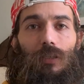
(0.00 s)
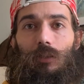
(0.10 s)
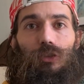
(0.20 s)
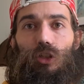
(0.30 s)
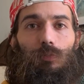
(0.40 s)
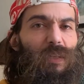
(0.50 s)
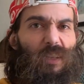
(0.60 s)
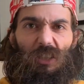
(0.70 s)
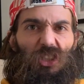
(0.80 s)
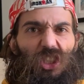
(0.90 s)
and it'll just be
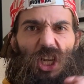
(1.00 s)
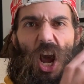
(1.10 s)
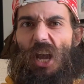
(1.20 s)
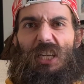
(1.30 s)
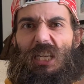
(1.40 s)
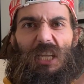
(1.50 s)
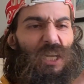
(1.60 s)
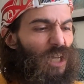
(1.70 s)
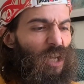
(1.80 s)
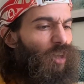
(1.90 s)
like a
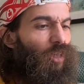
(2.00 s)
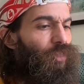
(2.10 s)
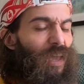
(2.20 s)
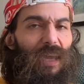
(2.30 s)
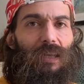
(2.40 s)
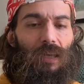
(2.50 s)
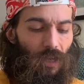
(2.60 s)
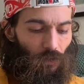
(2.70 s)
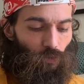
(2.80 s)
shiny thing,